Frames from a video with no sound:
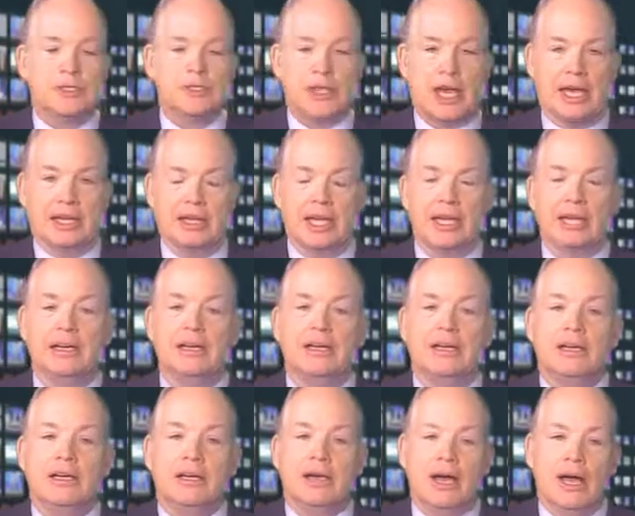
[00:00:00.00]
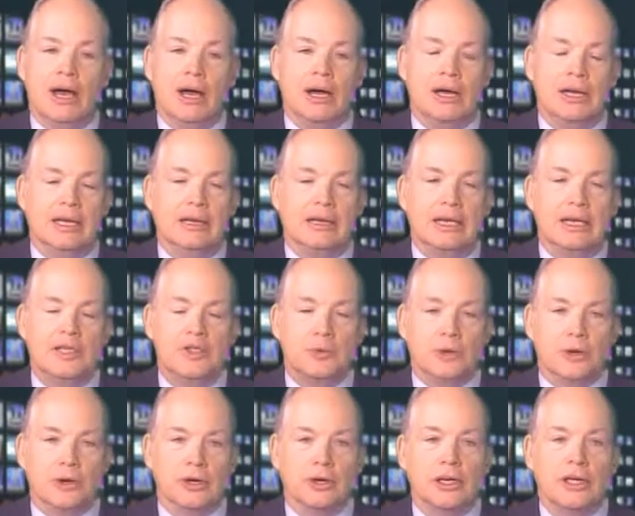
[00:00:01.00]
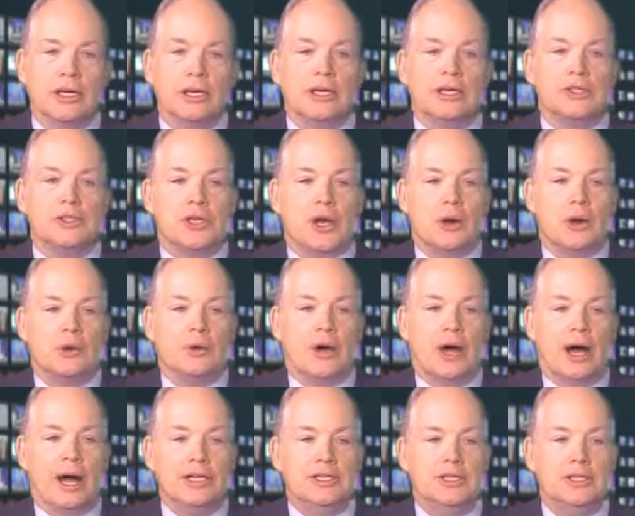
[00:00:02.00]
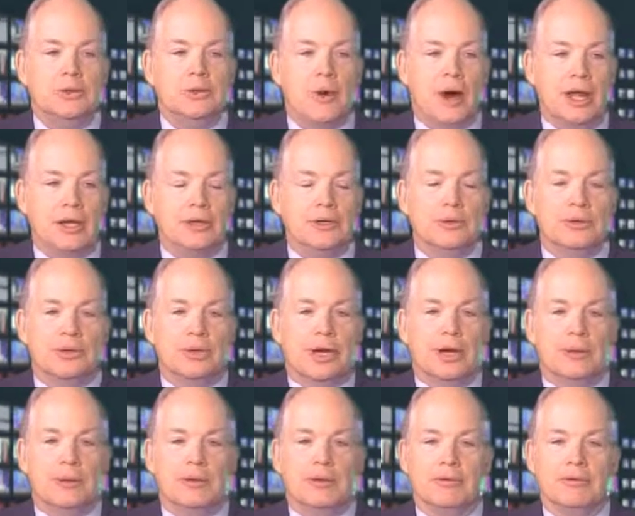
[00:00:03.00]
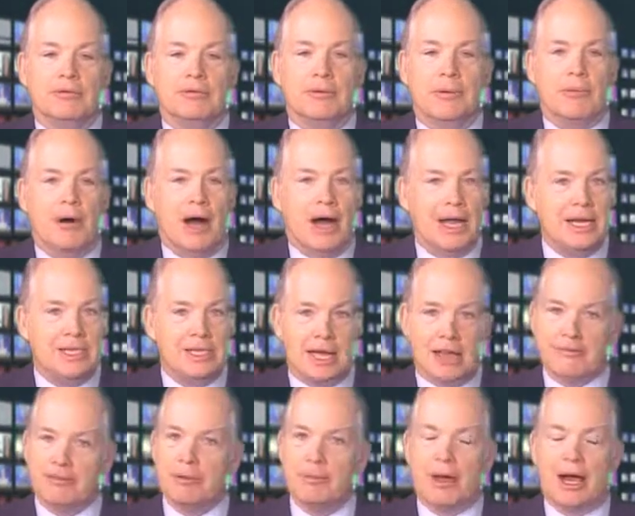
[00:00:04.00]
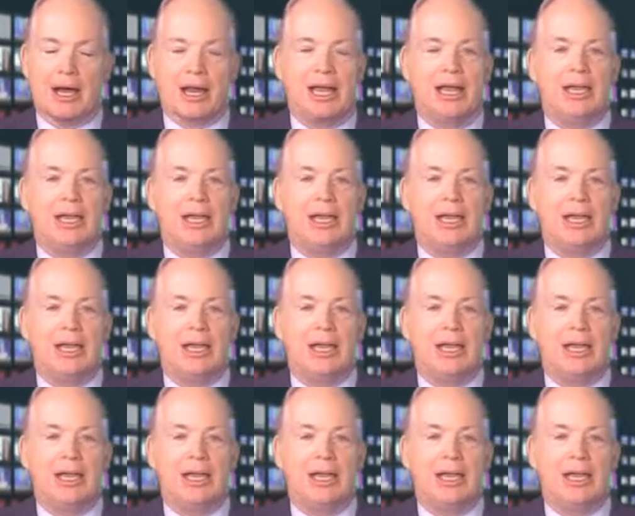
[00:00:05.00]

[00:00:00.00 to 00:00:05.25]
as they were sailing eastward. So I do want to remind